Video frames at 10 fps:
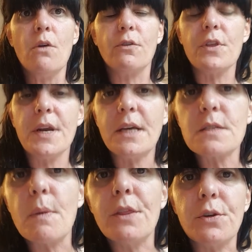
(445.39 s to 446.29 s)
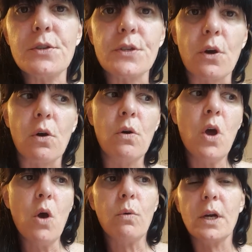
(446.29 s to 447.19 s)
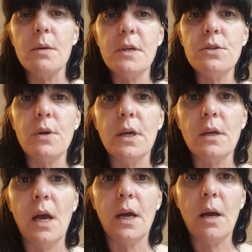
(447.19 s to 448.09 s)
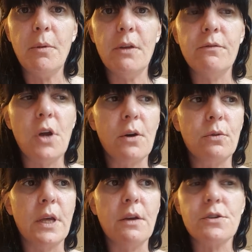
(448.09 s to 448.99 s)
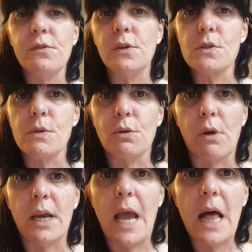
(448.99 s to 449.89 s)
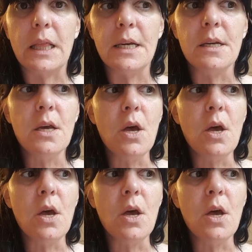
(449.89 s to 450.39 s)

for the next month or so we're going to be doing a couple of not only interviews with Greg Hallett,